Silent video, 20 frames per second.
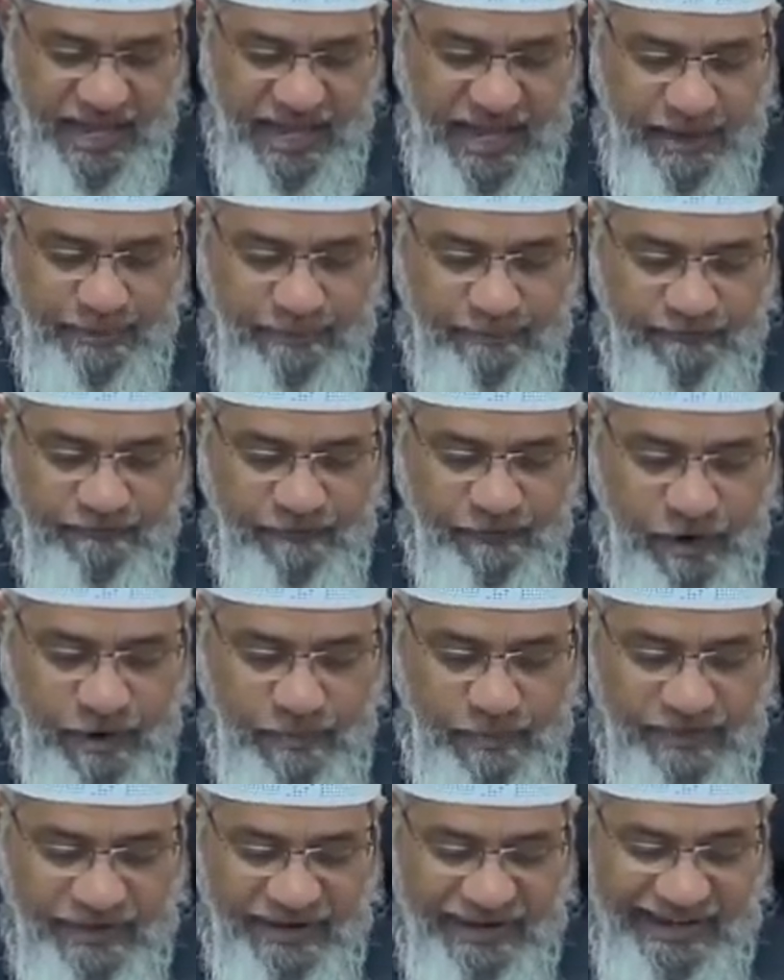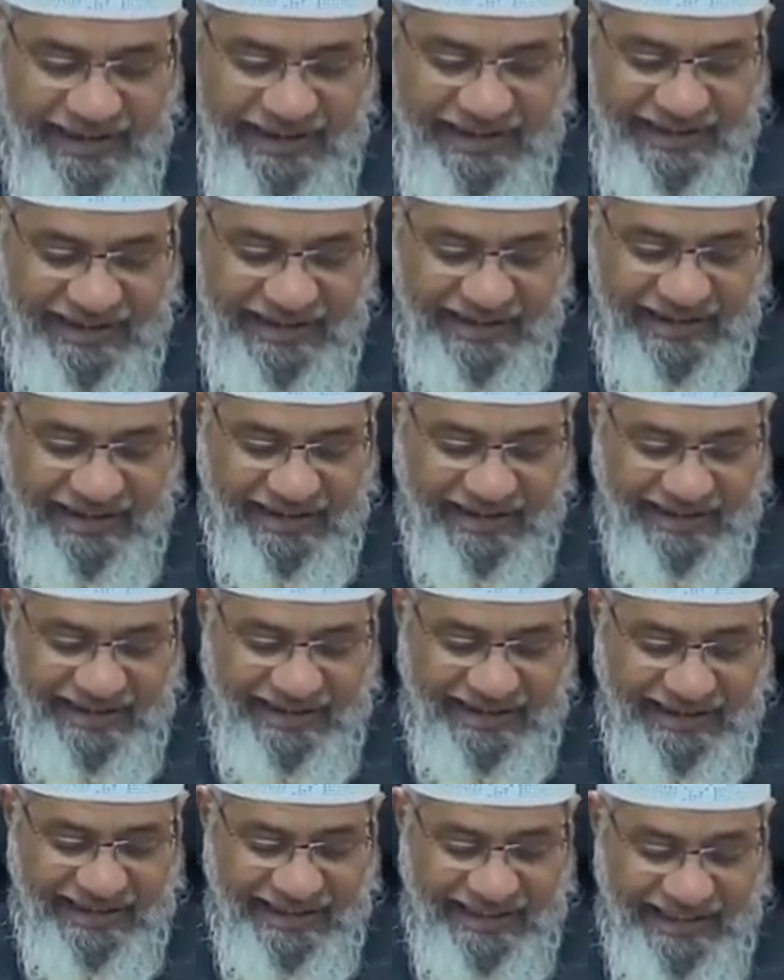I am from
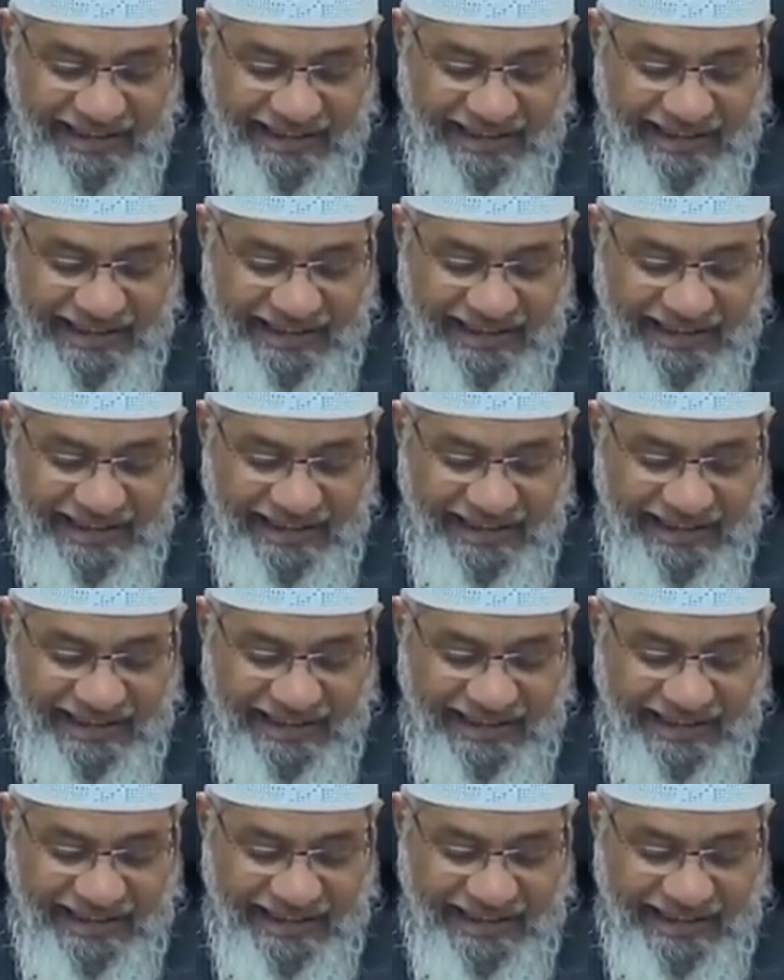Indian